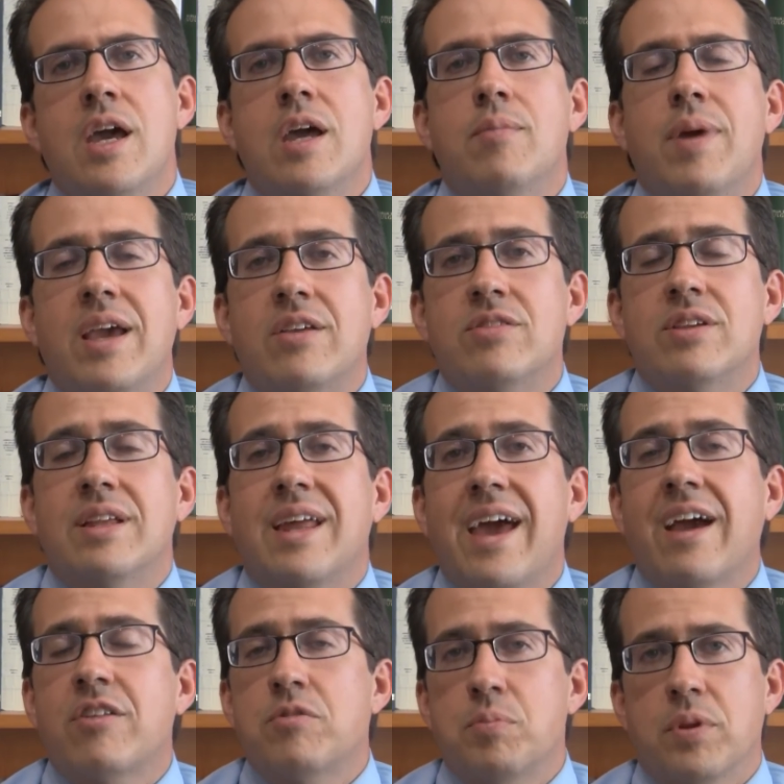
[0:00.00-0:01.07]
and makes it
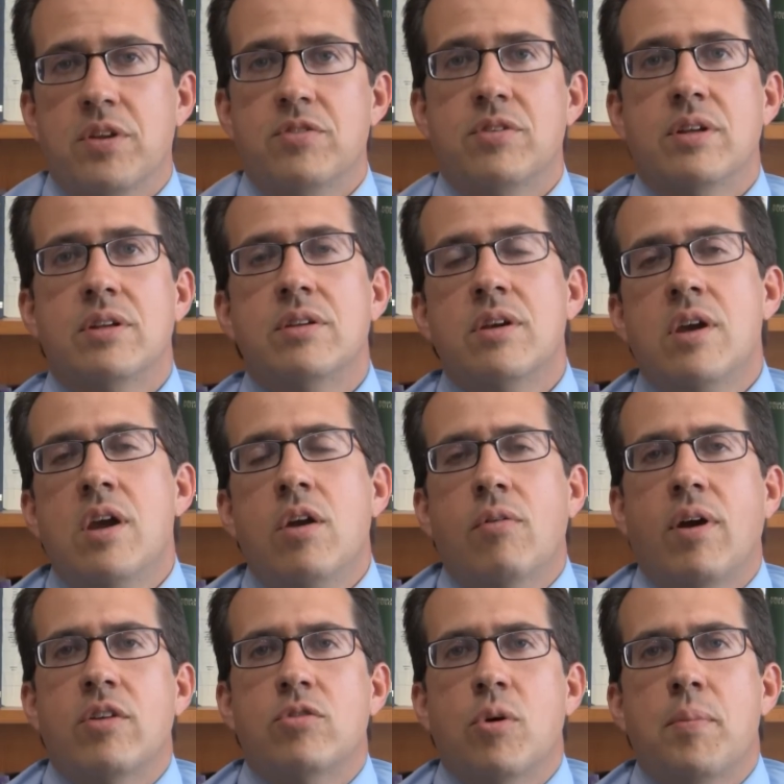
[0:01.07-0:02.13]
explicit.
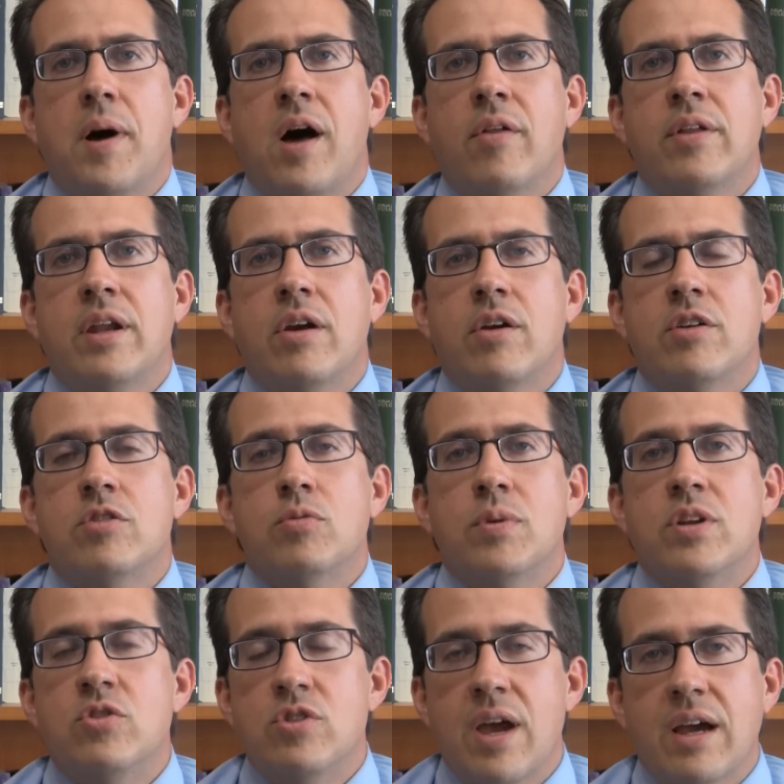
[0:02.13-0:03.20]
Right? So Apollinaris
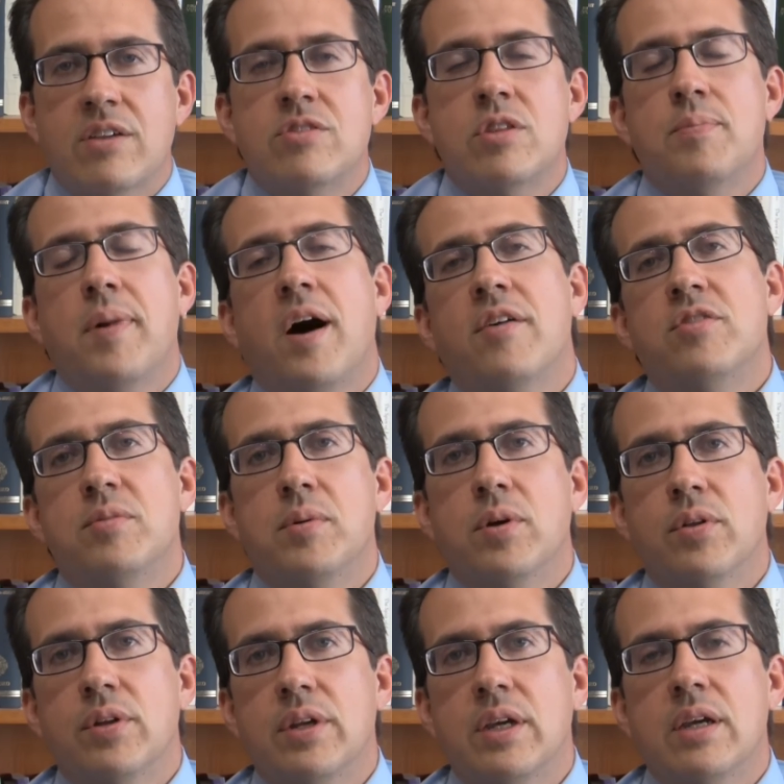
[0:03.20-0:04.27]
rejects the
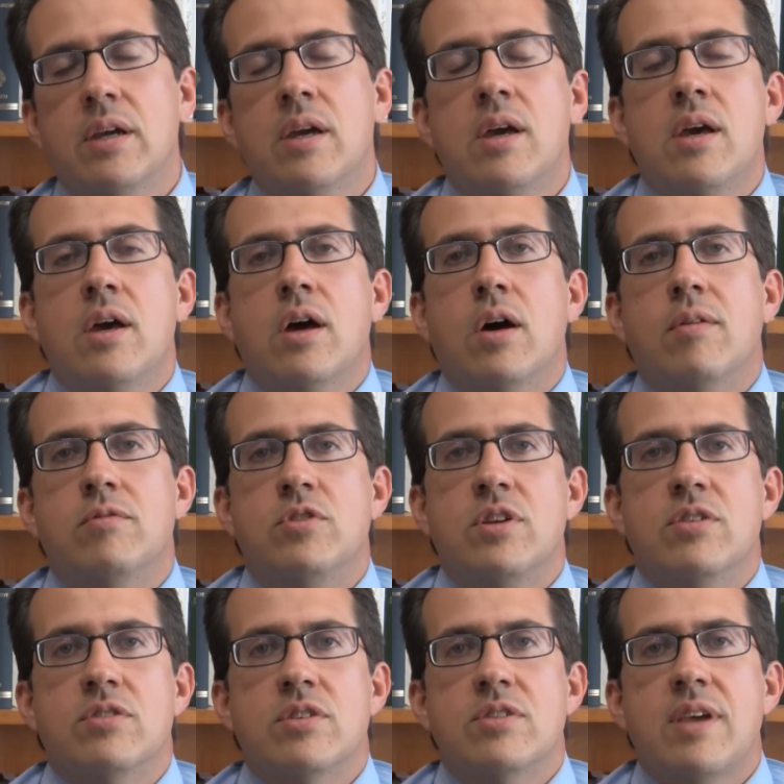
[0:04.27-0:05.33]
possibility of
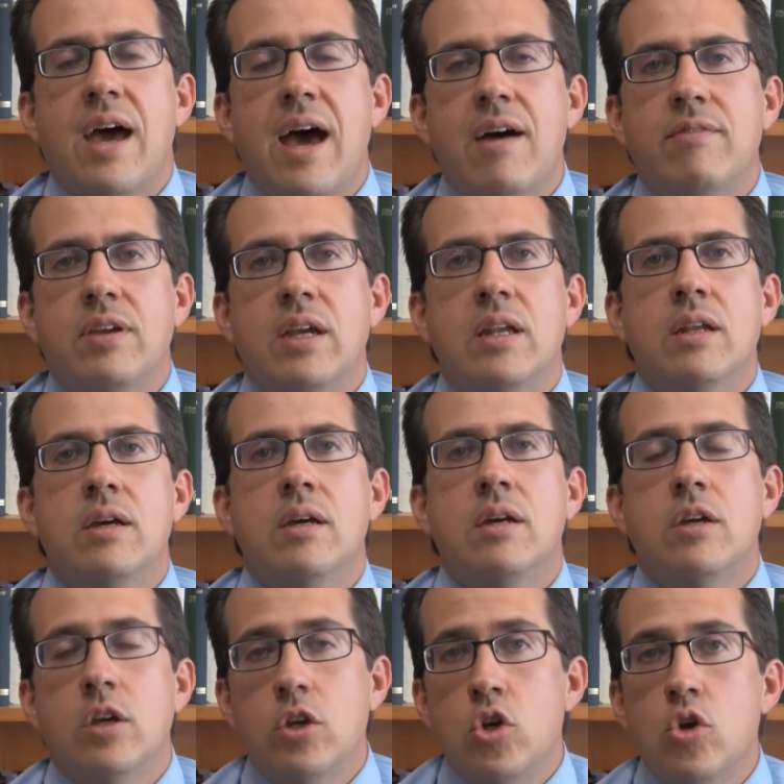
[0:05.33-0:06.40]
Jesus having
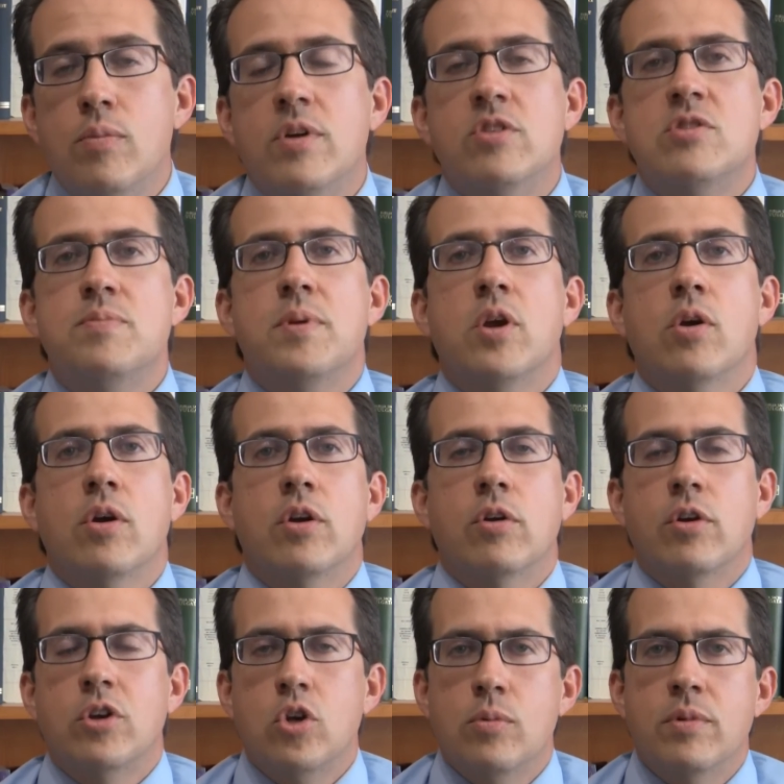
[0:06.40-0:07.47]
a human spirit
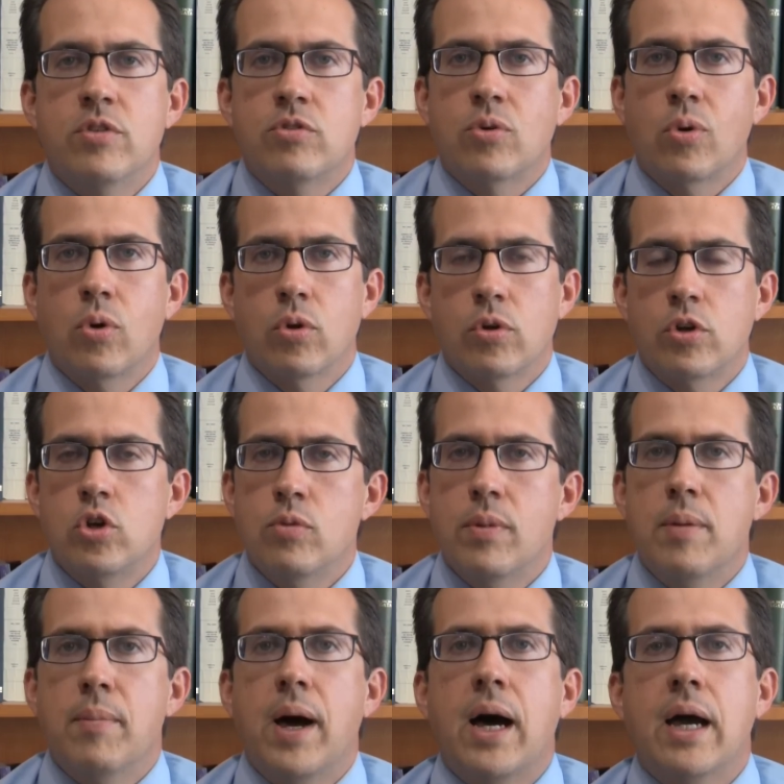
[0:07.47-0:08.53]
or human soul or
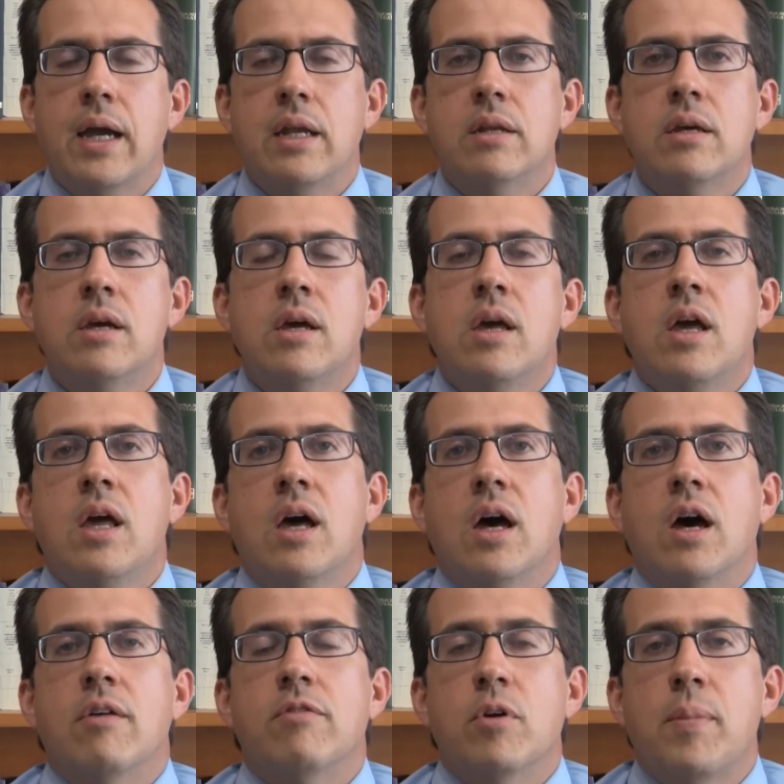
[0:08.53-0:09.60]
human mind.
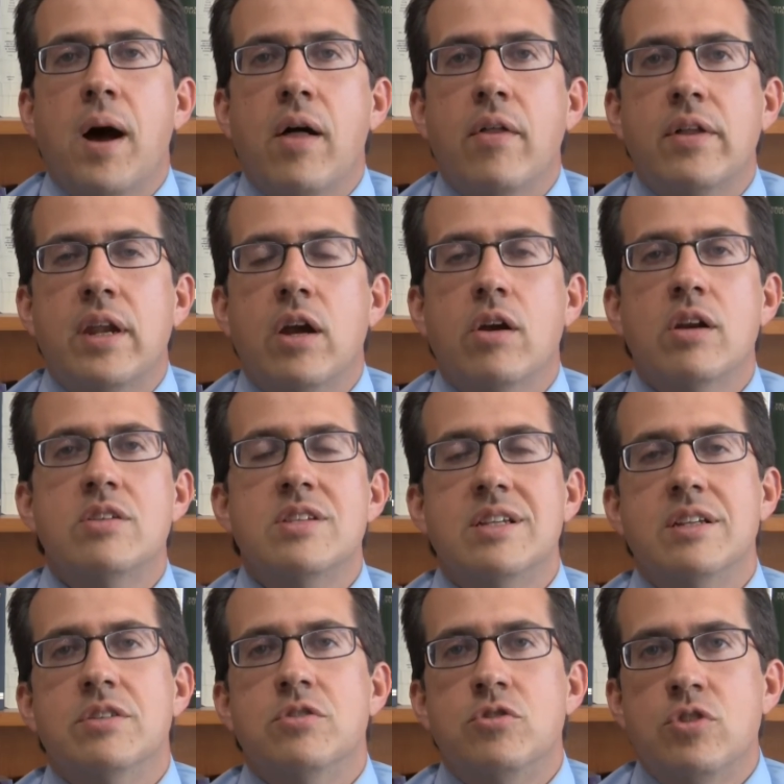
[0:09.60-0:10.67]
Uh, for Apollinaris,
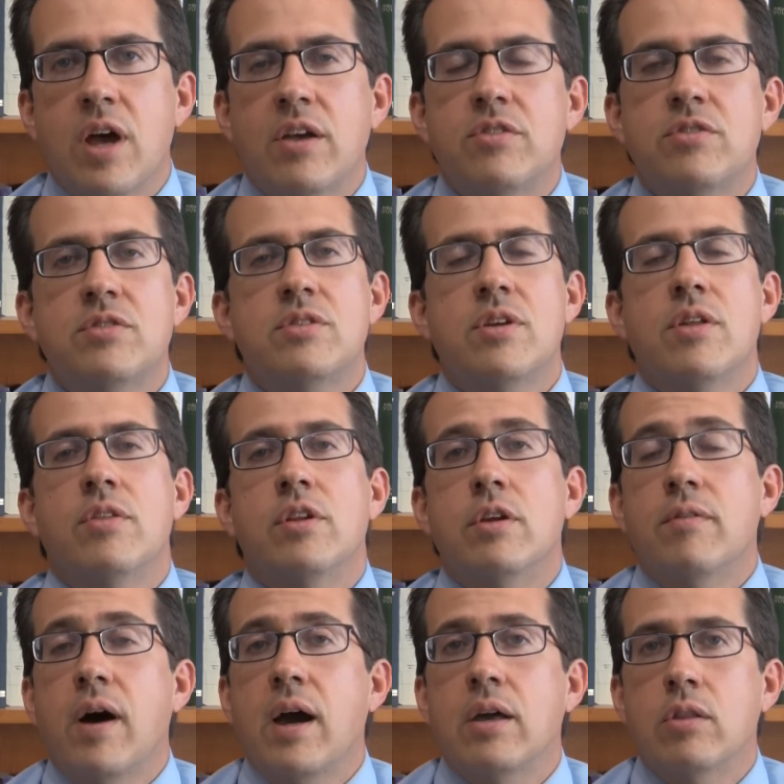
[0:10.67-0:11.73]
it is just the
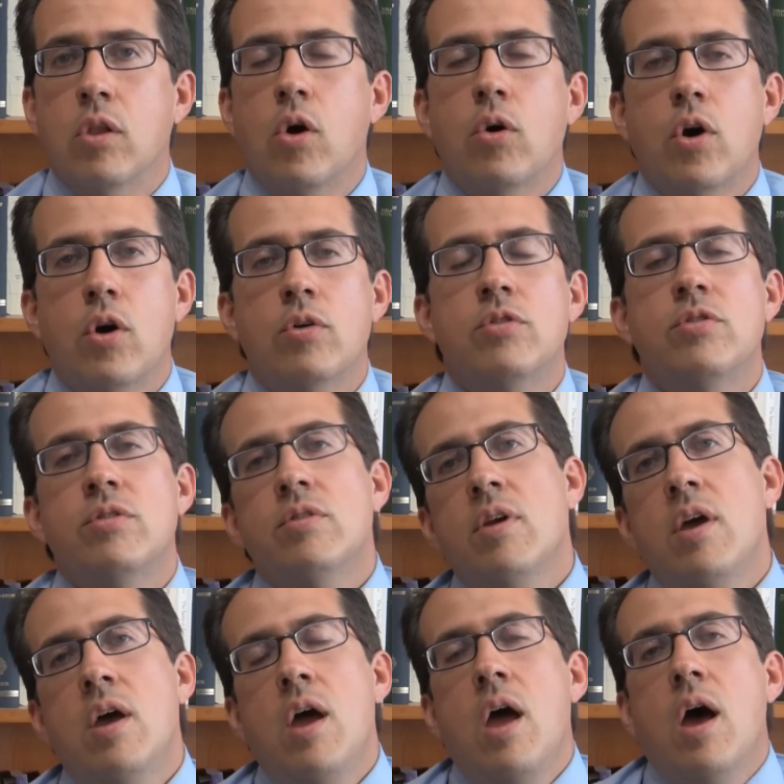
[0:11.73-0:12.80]
divine logos
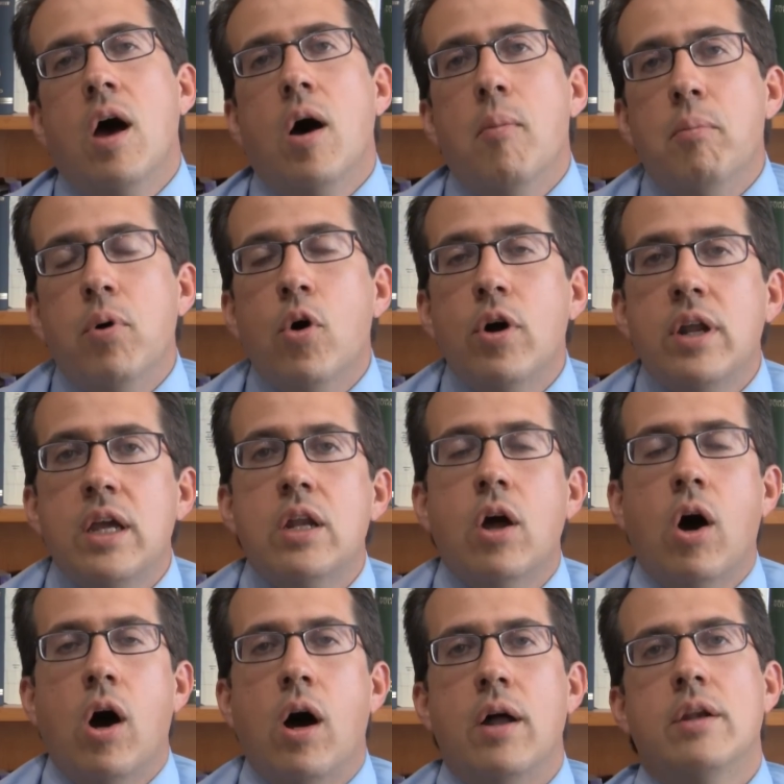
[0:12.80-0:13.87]
uh, putting
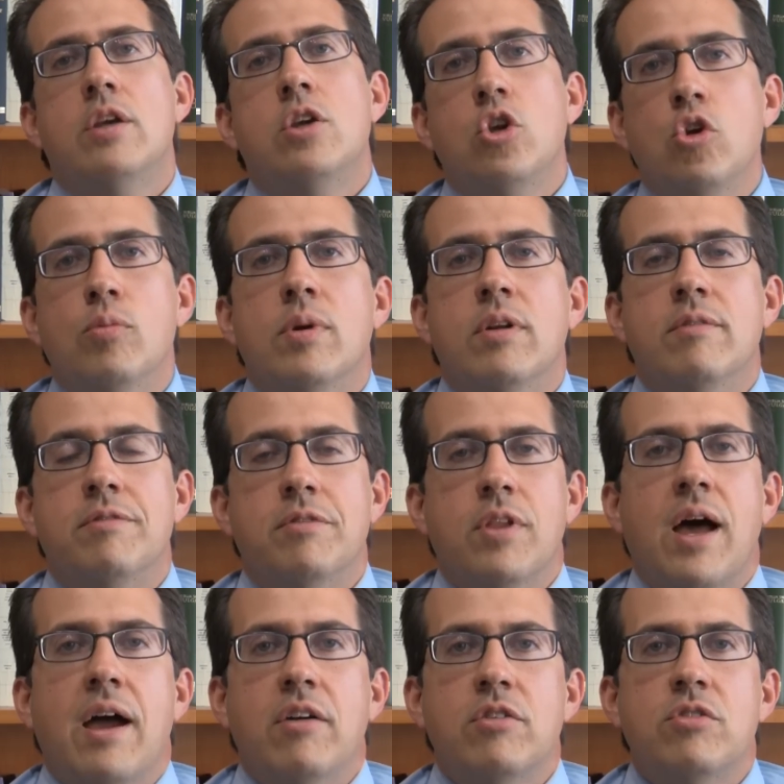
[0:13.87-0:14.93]
on human
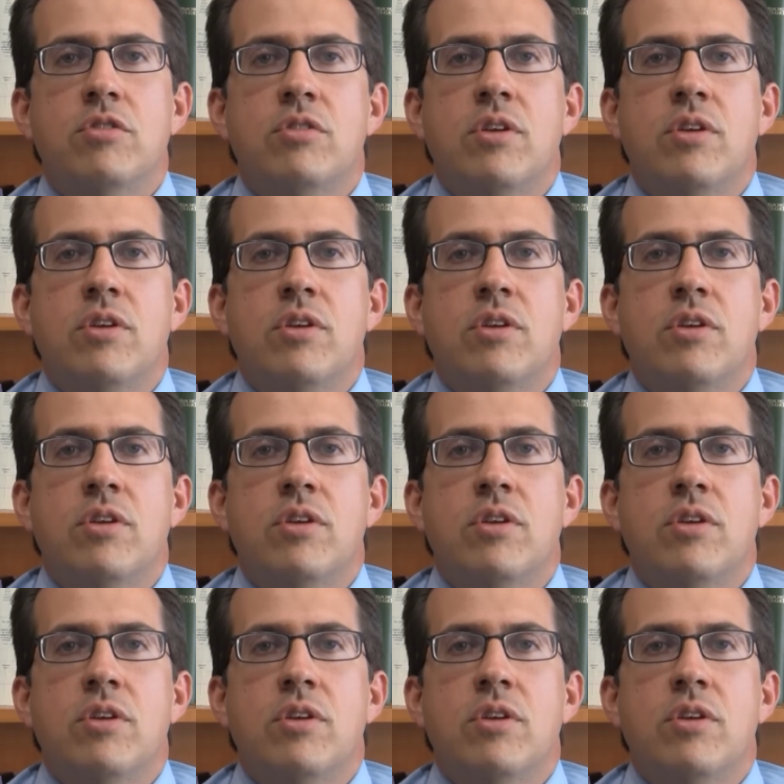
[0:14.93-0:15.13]
flesh.